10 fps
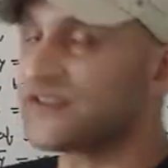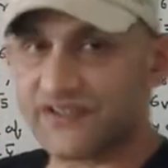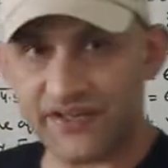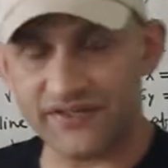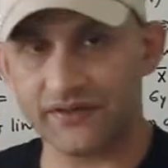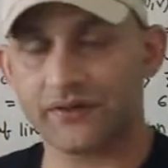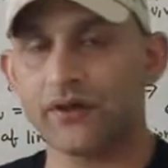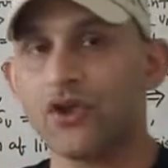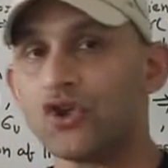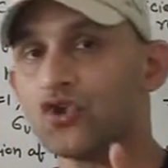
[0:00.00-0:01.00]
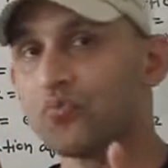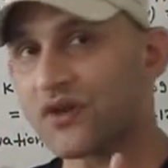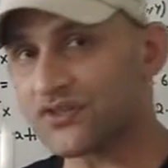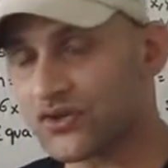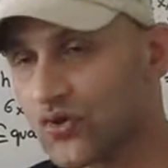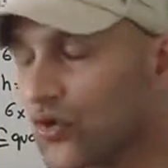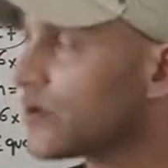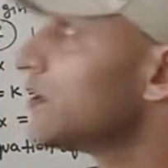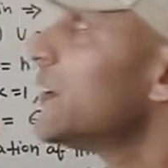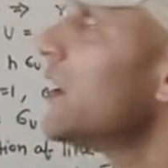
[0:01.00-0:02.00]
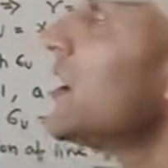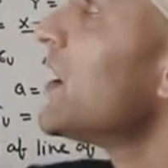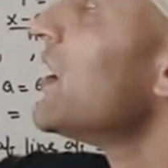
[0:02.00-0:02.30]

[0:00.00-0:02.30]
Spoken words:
stature. You must note,